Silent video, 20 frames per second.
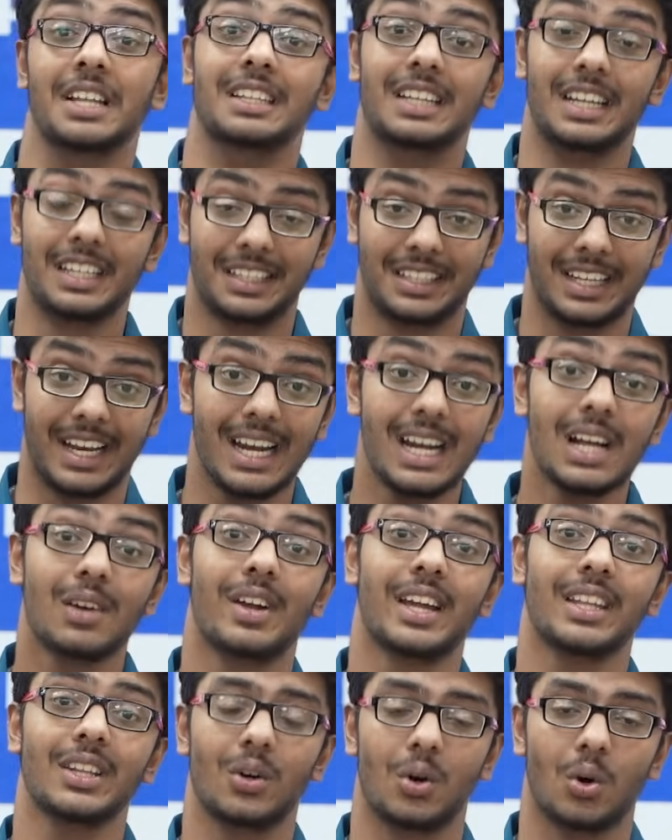They stayed
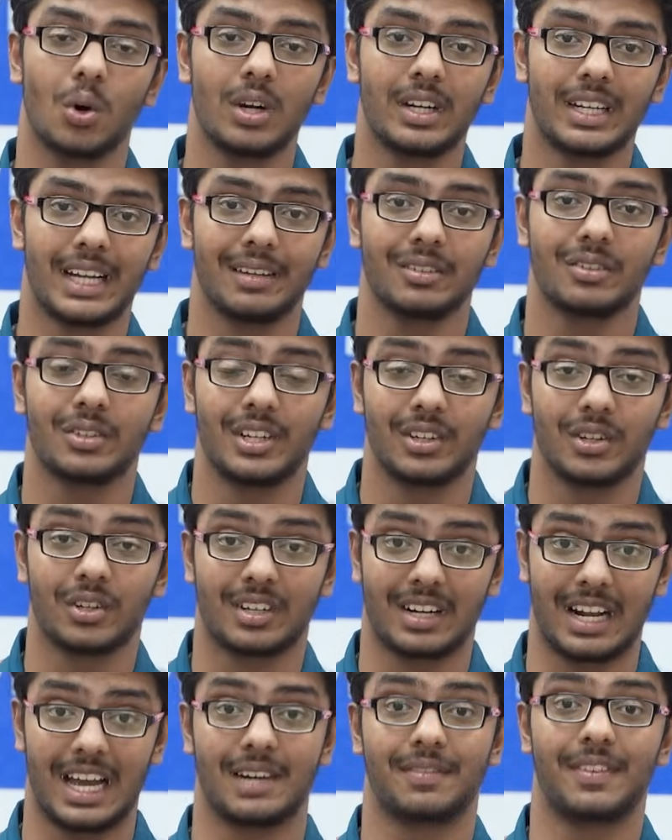awake the whole time so they
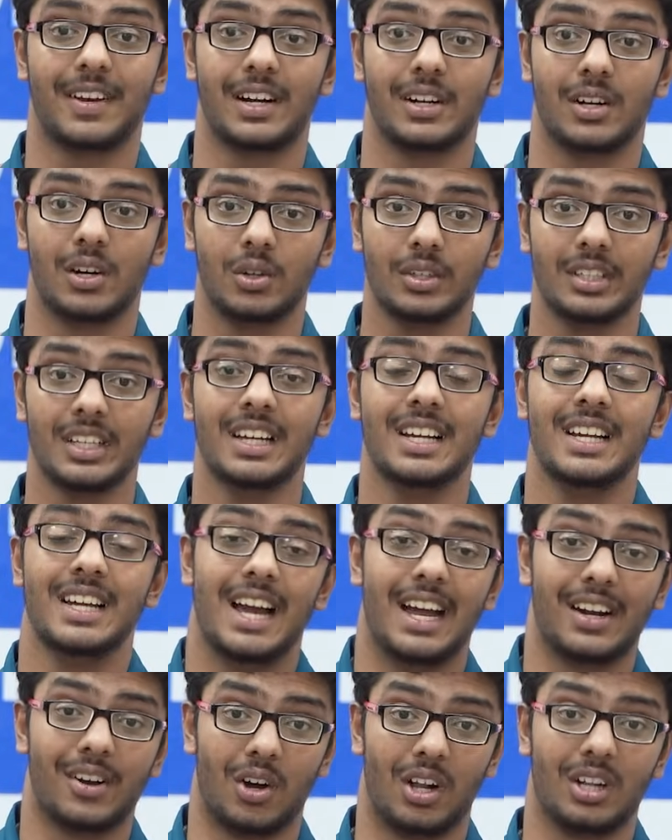could clarify our doubts,
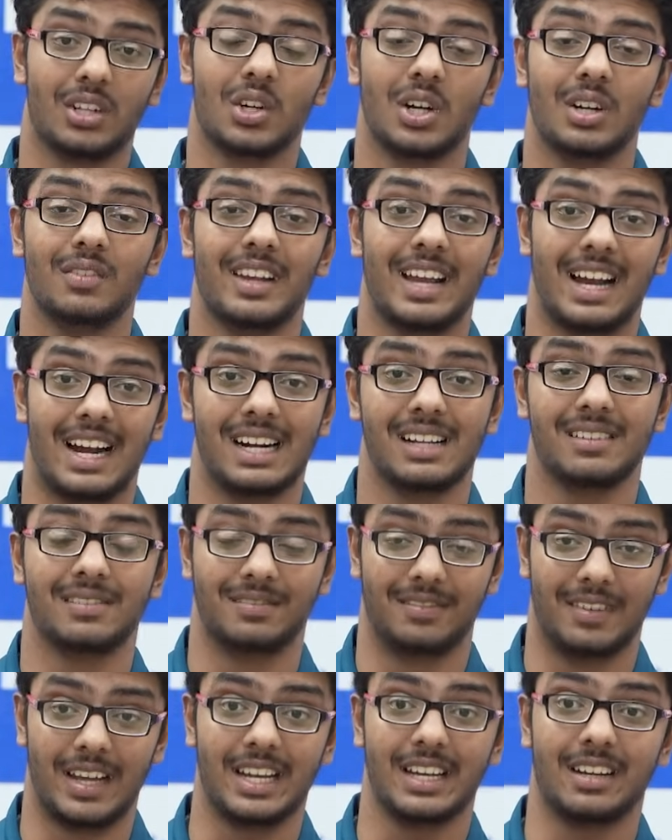and all in all, we had a
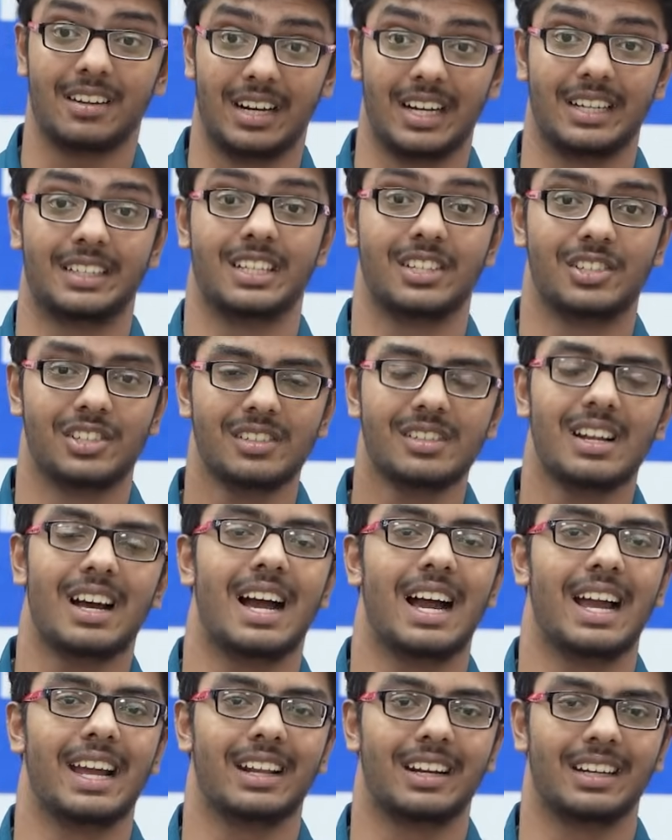very great session.
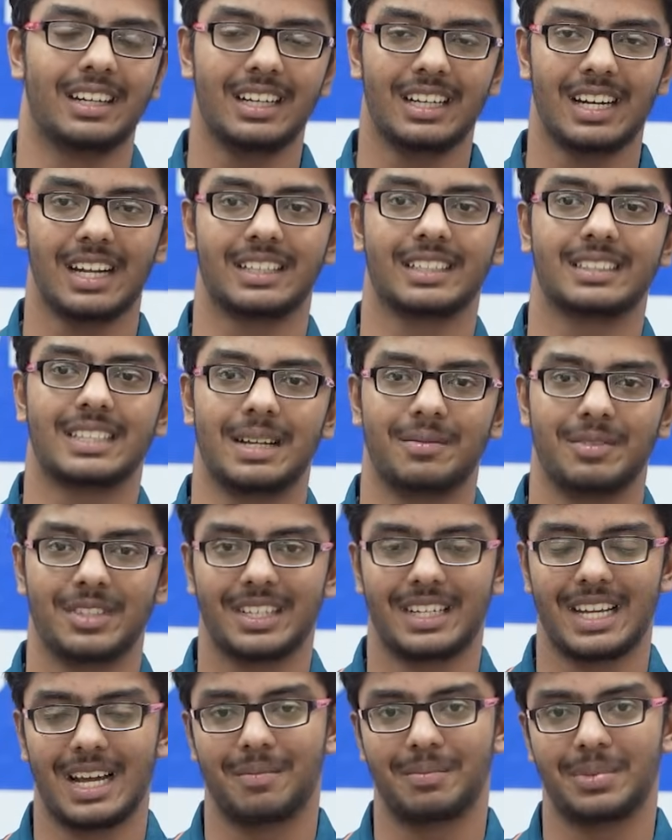I really liked the time of
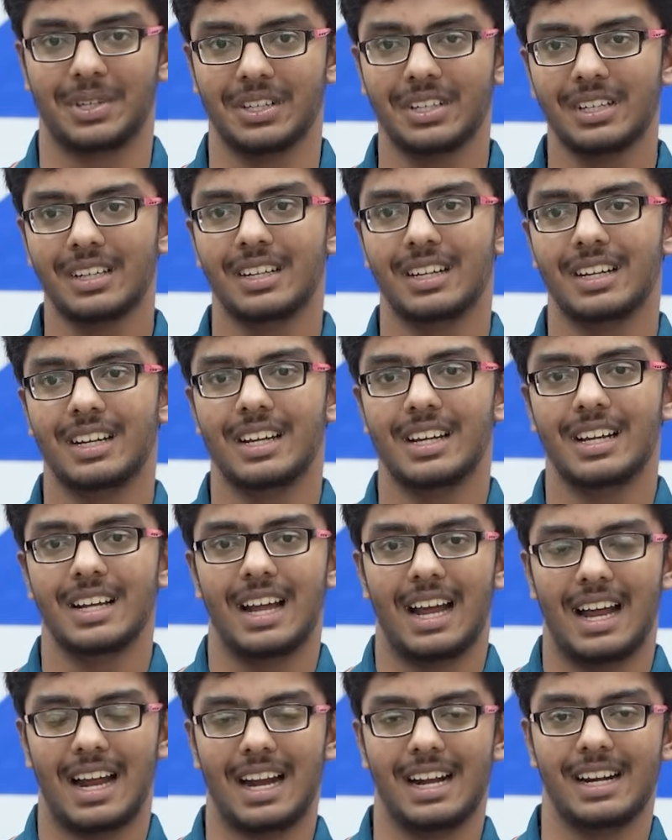the camp here
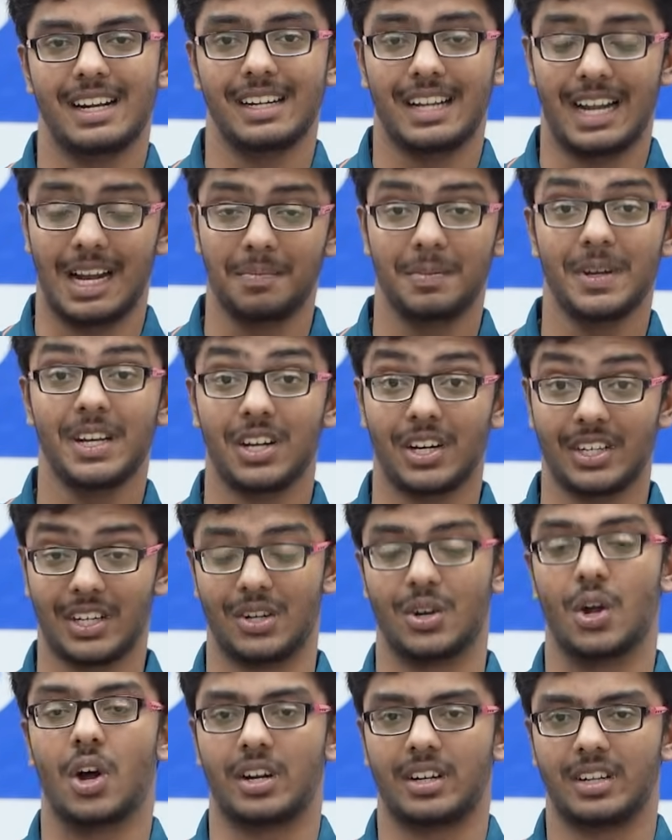and it helped me learn
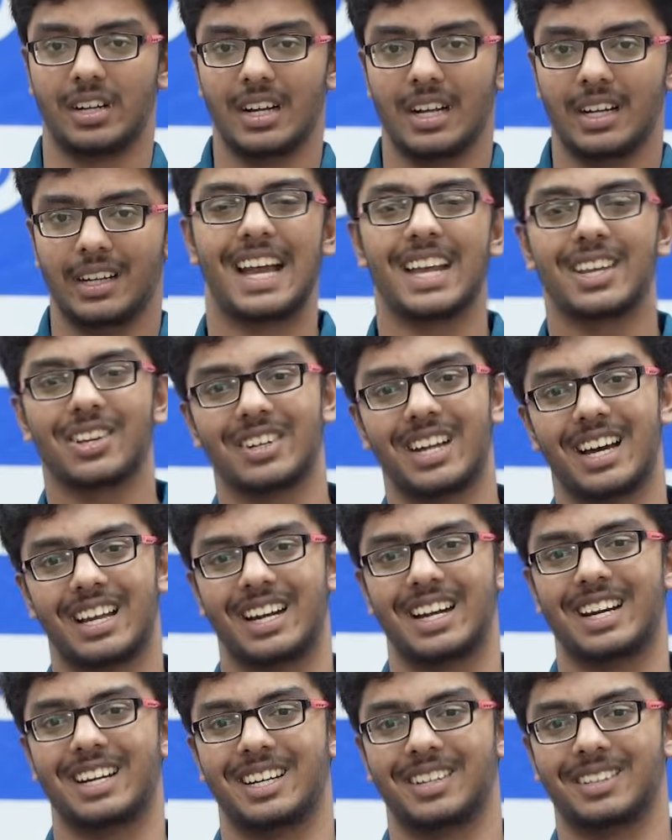a lot. Thank you,
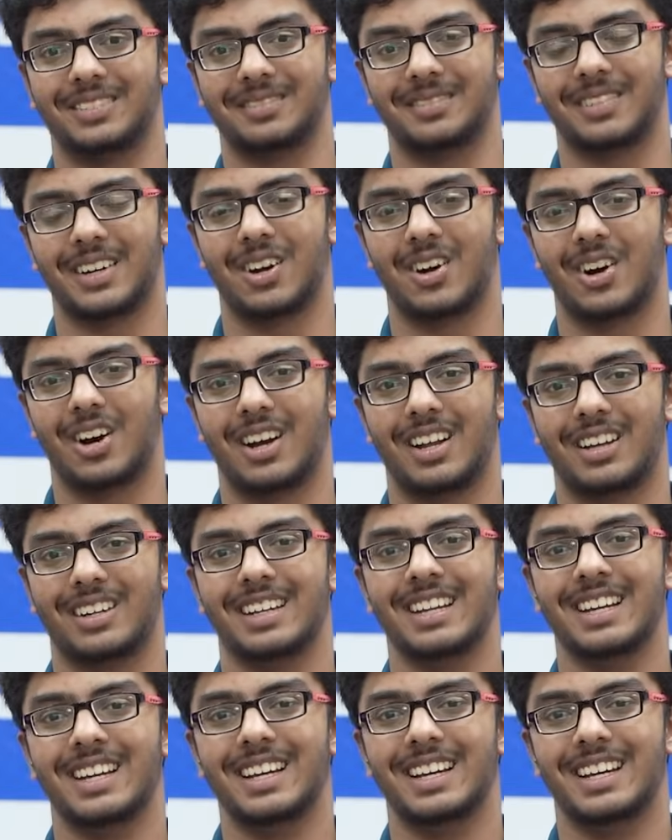Narayana, for
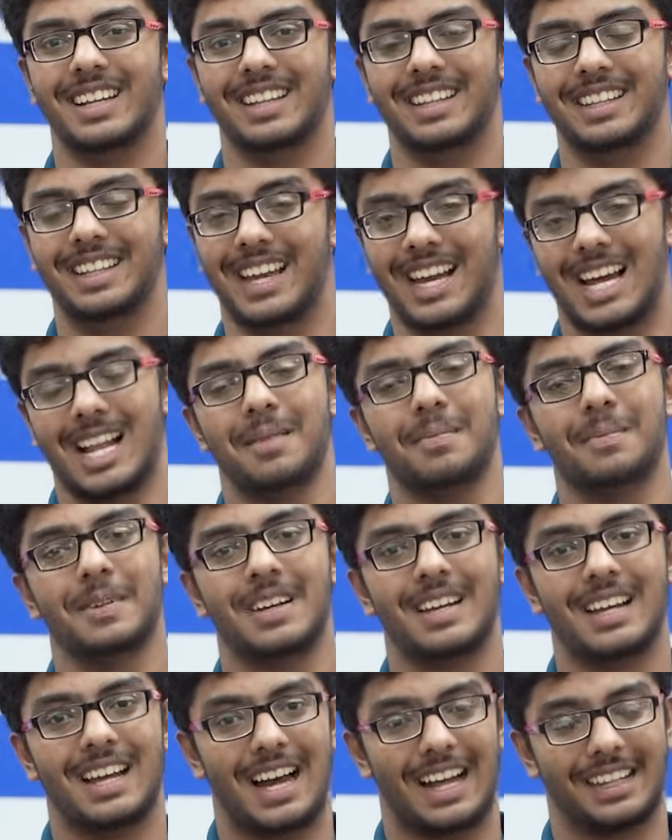all the help
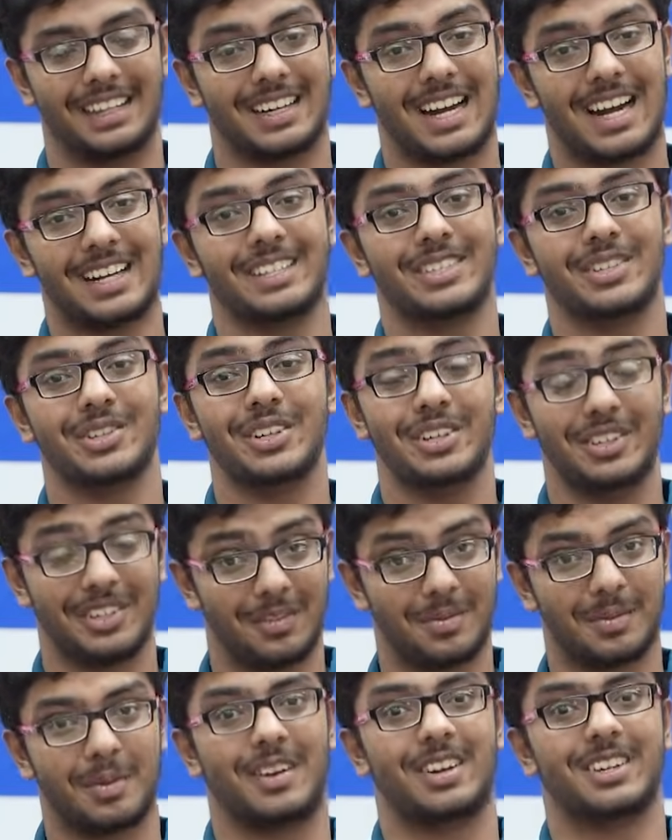and the gratitude
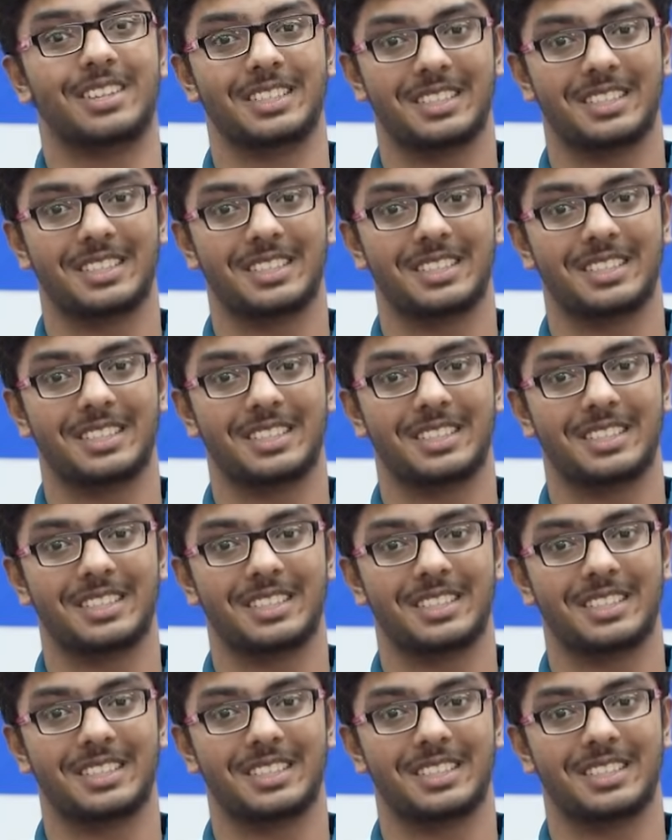you provided